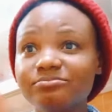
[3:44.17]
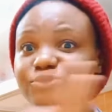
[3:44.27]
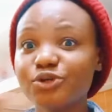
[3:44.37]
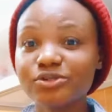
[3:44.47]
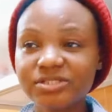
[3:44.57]

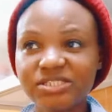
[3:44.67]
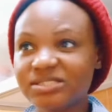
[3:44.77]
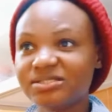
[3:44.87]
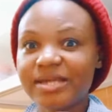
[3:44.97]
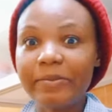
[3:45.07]

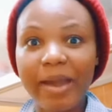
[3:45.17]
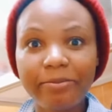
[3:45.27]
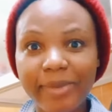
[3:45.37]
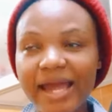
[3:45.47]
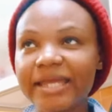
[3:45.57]
just say my
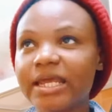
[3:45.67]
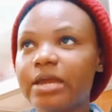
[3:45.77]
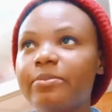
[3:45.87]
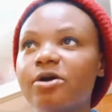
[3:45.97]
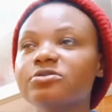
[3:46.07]
mind
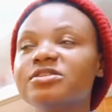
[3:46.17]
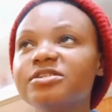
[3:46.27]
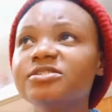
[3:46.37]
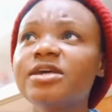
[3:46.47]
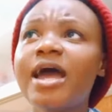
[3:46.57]
about
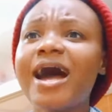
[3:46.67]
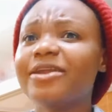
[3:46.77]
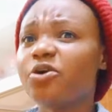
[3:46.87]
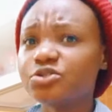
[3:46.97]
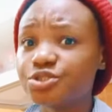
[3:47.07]
this.
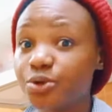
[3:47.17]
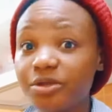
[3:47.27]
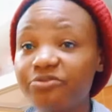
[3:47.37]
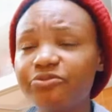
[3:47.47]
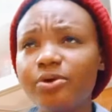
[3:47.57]
And also,
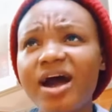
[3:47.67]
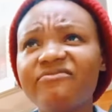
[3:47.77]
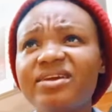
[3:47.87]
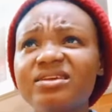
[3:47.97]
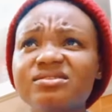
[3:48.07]
if you
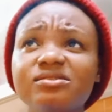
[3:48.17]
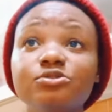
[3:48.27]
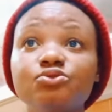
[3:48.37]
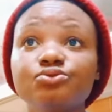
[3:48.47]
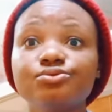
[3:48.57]
have
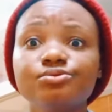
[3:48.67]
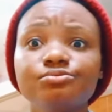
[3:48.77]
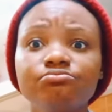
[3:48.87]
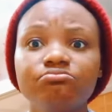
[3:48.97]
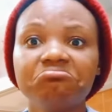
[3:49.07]
anything to
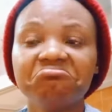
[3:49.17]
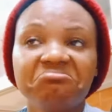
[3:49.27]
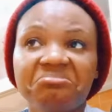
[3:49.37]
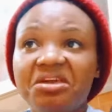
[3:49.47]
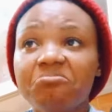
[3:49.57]

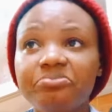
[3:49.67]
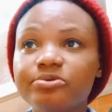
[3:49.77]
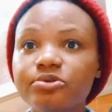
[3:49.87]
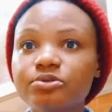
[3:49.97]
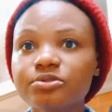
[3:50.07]

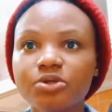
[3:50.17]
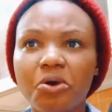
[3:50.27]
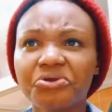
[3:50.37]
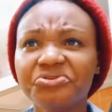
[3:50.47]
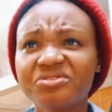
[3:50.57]
input,
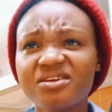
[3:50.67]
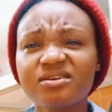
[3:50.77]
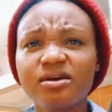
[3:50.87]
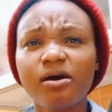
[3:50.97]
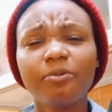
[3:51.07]
or you
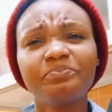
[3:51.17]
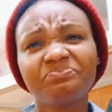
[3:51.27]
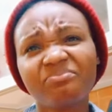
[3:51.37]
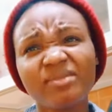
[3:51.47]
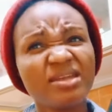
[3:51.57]
think
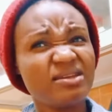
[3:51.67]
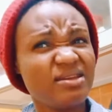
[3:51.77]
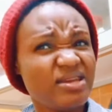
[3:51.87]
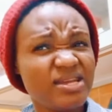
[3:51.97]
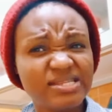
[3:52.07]

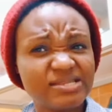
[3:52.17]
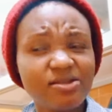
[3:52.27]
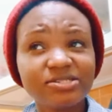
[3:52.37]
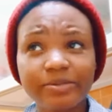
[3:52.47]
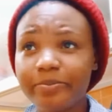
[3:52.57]
it's
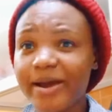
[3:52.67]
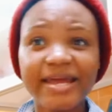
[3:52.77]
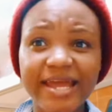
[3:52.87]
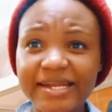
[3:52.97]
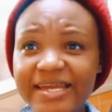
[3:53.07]
not a
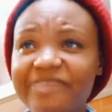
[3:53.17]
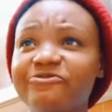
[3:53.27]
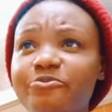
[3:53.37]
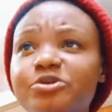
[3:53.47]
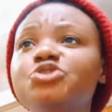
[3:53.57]
bad idea
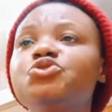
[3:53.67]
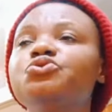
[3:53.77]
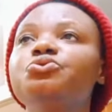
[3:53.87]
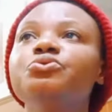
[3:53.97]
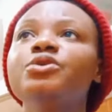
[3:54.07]
for me
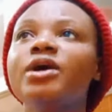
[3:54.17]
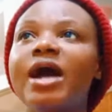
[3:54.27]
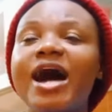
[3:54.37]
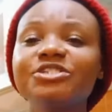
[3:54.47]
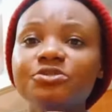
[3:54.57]
to
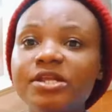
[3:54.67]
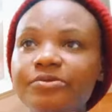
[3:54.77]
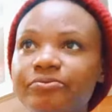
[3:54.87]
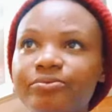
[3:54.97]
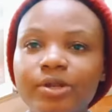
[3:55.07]
actually
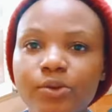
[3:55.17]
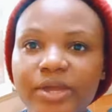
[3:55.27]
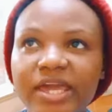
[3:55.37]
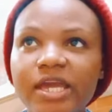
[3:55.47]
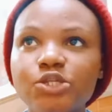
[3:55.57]

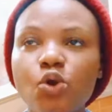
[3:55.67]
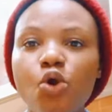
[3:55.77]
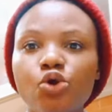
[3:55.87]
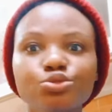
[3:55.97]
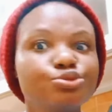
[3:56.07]
relocate
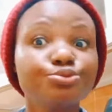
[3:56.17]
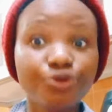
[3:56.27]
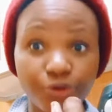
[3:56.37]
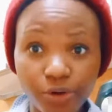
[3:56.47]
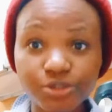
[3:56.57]
or to
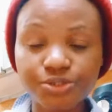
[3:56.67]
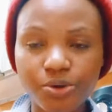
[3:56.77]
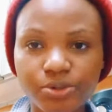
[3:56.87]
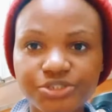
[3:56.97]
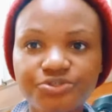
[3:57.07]
cross
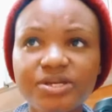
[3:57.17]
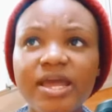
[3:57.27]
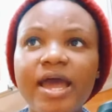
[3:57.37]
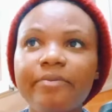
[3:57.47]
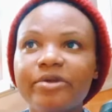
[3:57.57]
country,
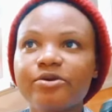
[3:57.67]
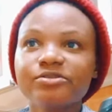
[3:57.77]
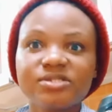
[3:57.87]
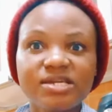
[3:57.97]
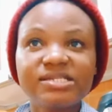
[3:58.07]

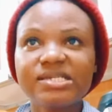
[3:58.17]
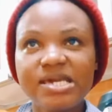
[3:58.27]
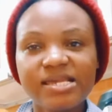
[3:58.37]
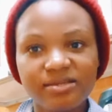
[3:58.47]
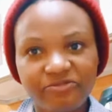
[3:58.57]
because it's
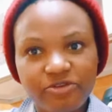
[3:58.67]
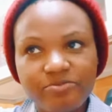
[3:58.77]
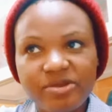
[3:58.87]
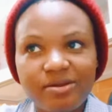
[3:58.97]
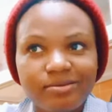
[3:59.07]
easy for
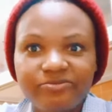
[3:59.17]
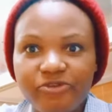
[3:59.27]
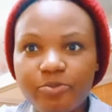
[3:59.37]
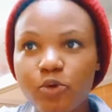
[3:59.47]
me from